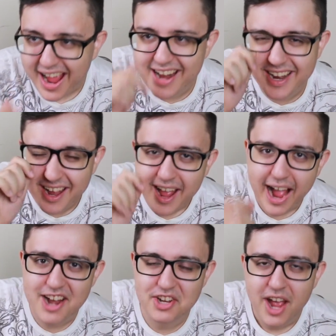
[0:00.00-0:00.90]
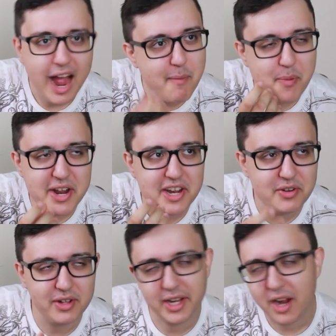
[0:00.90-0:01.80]
And I bit
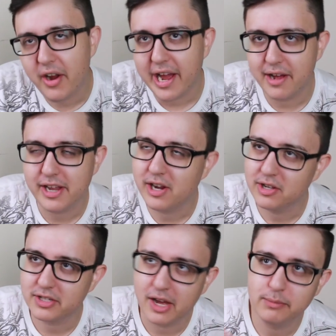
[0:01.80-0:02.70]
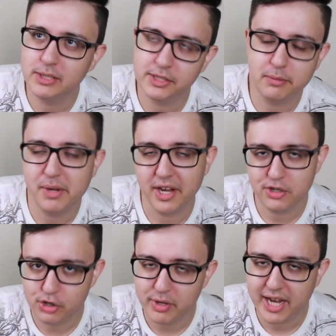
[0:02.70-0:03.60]
into it like, oh yeah, it's to be a
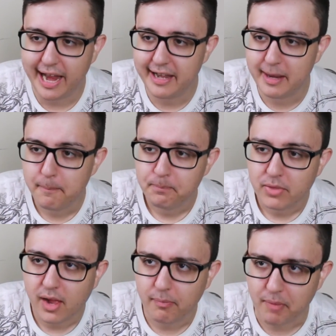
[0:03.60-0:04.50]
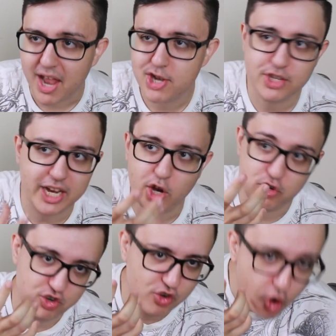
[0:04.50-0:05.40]
chewy candy. And it just like
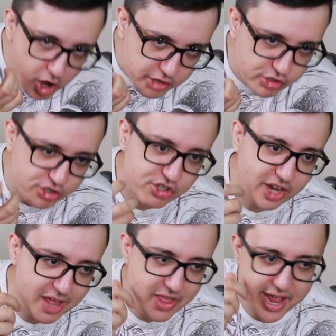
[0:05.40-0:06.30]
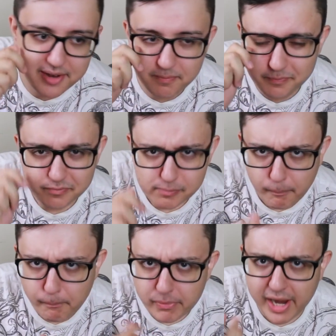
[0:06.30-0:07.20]
crunched. And then
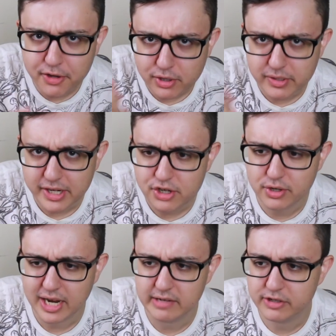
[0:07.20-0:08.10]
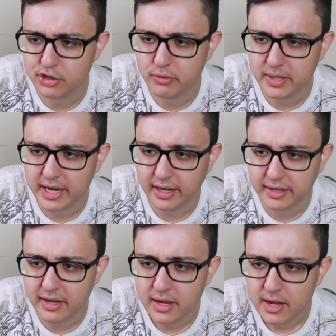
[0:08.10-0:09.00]
it turned into kind of a chewy
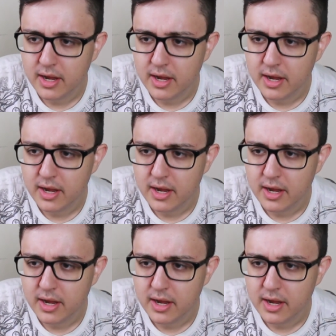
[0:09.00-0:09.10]
candy.